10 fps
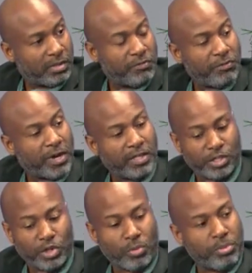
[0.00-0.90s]
The fact
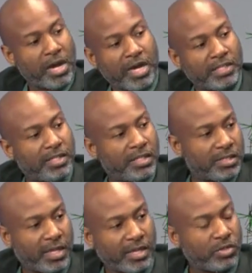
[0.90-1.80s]
that your party
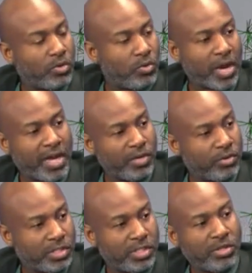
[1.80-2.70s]
is X or Y
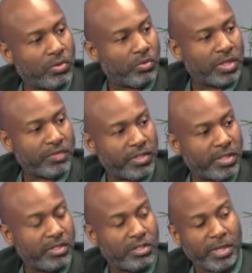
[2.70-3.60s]
or Z or whatever the
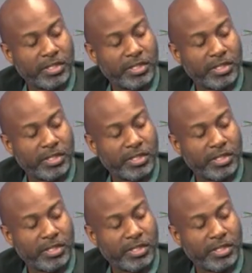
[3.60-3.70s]
case may,